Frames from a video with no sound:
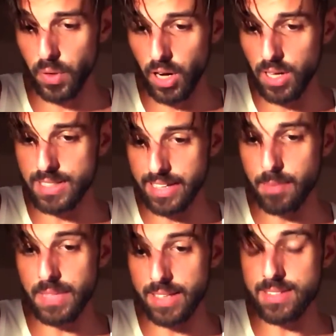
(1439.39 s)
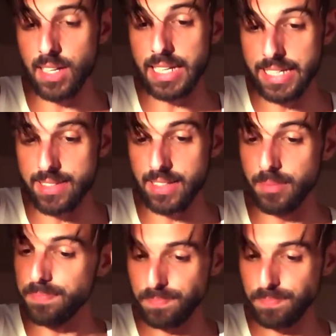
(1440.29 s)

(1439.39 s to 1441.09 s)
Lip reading: a long time, that's not easy.